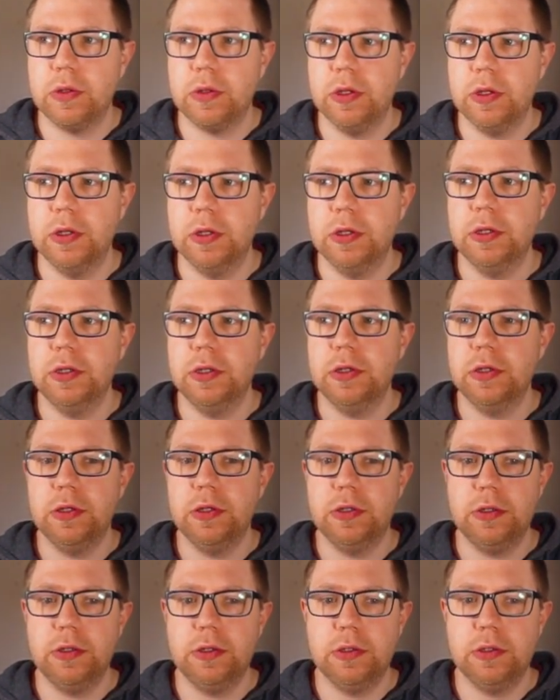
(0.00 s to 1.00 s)

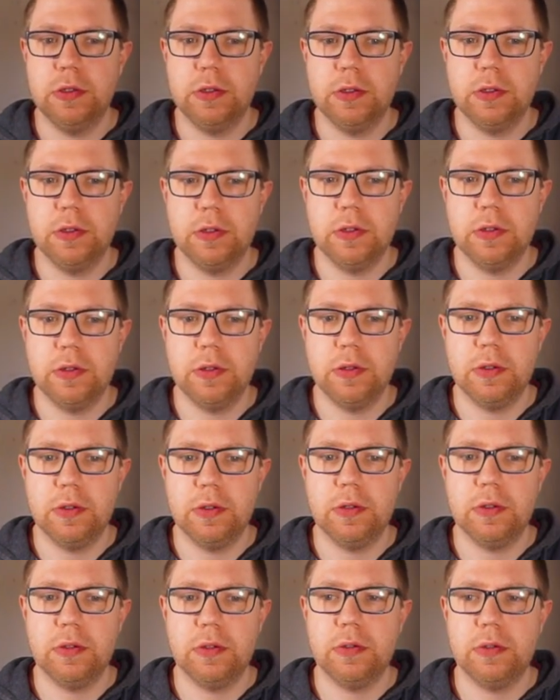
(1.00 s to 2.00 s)
Uh,
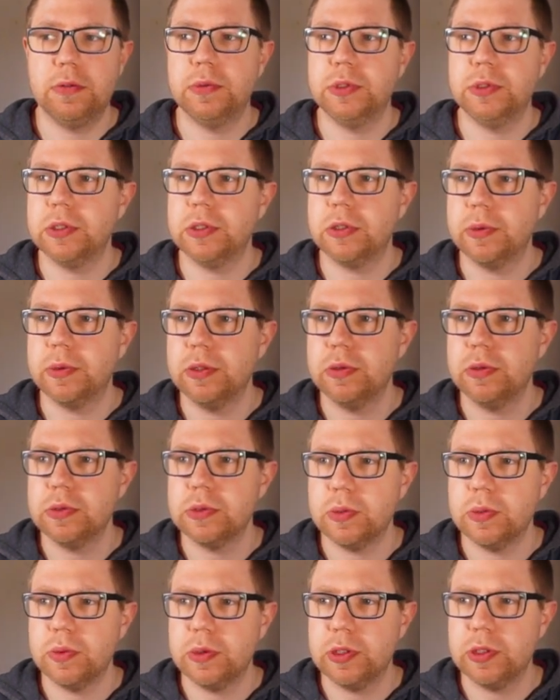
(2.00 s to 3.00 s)
just look my notes.
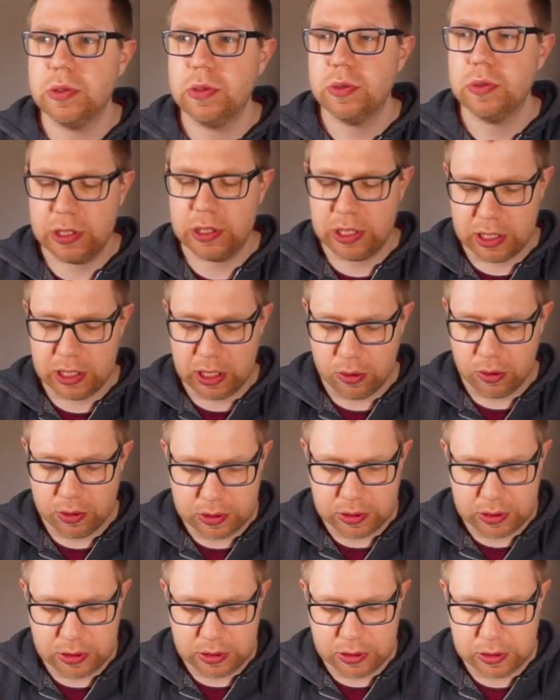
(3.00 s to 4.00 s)
what we do. Decode.
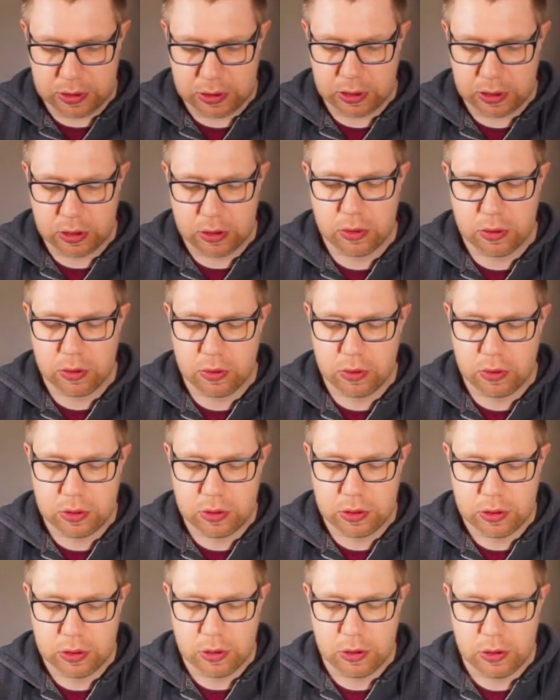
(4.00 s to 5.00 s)
That's it. Decode.
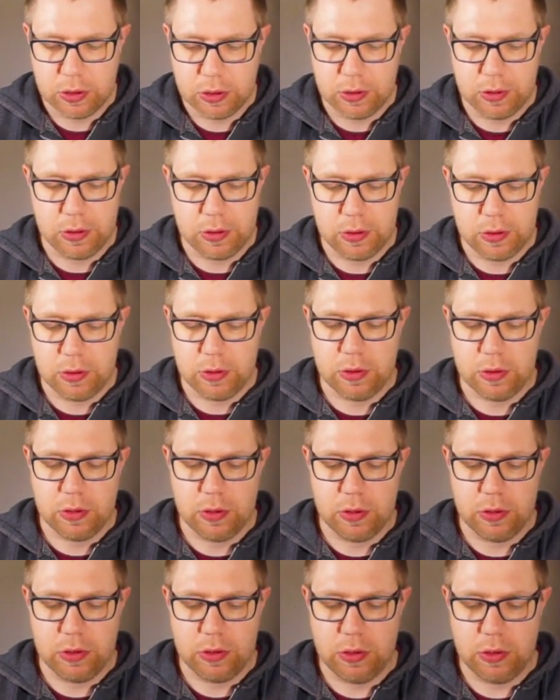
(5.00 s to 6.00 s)

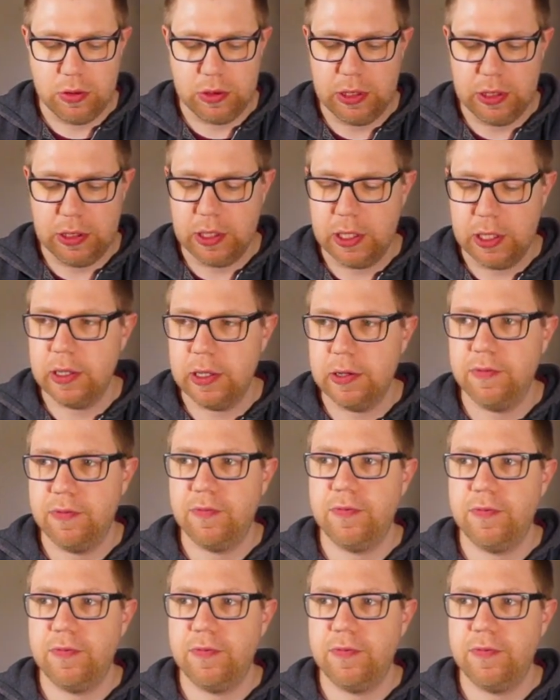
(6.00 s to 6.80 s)
UTF